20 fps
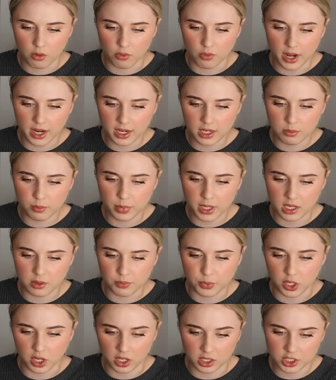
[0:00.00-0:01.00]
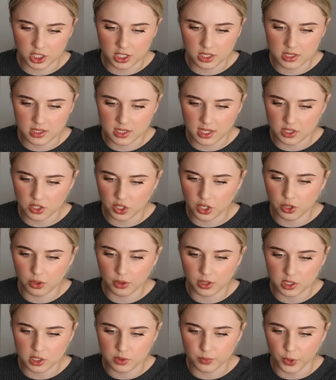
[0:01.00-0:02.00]
Ryan Beard Productions. TikToker
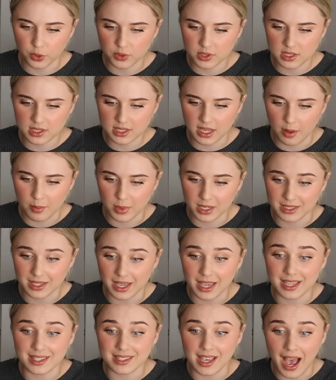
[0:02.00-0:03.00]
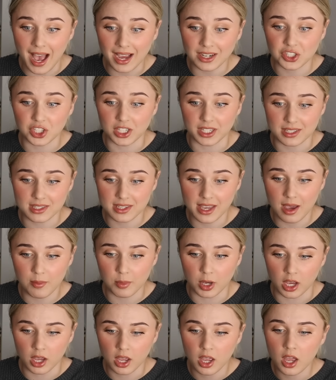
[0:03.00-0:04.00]
who exposes scammers is actually a
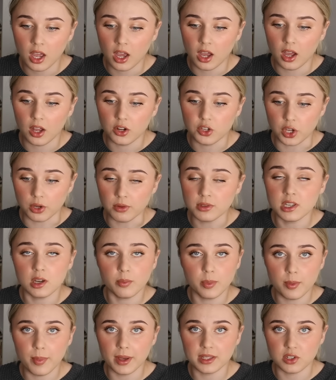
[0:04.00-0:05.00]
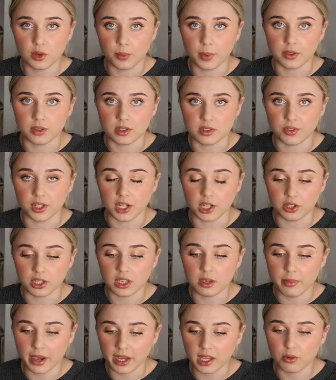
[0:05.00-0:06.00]
scammer. Don't tell Be Better about this video.
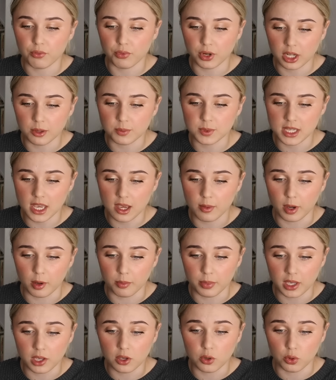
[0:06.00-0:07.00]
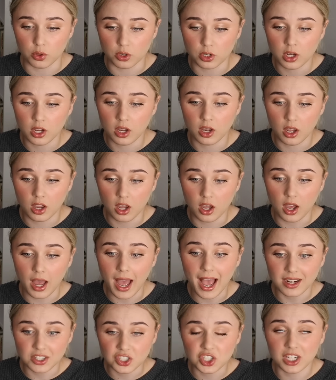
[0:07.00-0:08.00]
He might get really upset about being called
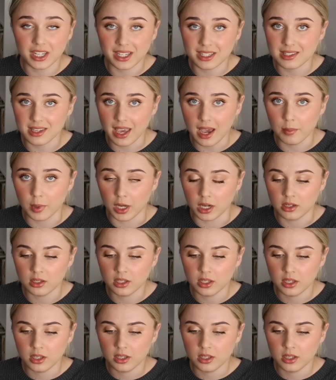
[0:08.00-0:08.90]
actually a scammer,